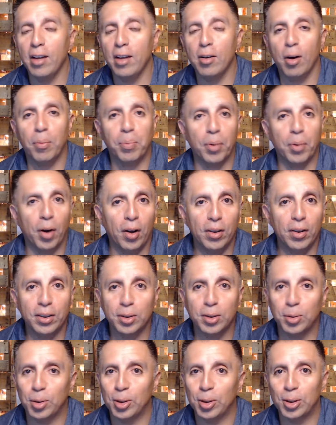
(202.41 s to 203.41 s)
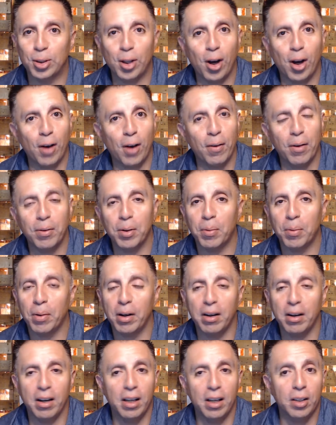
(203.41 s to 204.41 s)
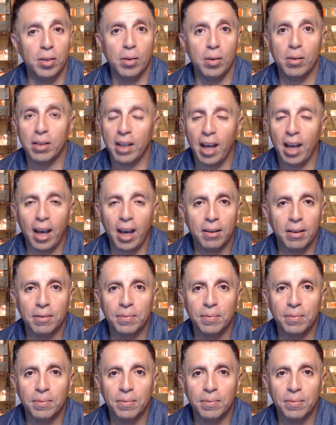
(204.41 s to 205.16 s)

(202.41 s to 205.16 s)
no problem, to your job, everywhere, and you're okay.